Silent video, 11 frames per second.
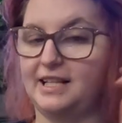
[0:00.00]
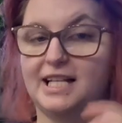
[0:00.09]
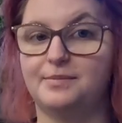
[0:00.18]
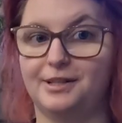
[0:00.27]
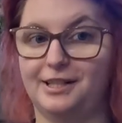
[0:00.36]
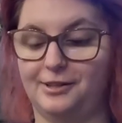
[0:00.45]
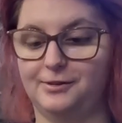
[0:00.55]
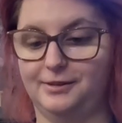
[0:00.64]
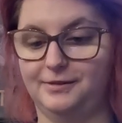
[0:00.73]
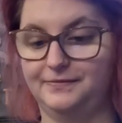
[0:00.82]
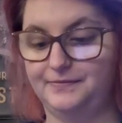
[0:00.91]
That's pretty
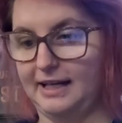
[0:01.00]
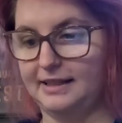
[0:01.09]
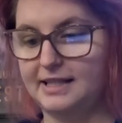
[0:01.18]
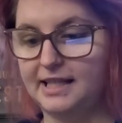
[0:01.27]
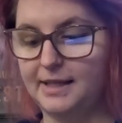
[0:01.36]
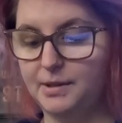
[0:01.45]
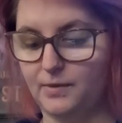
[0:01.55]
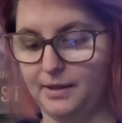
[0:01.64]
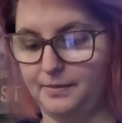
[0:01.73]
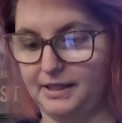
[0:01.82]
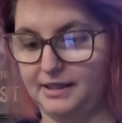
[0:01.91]
cool. And let's keep
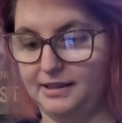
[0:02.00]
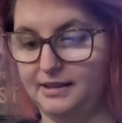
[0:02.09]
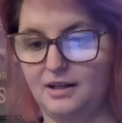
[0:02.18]
swiping.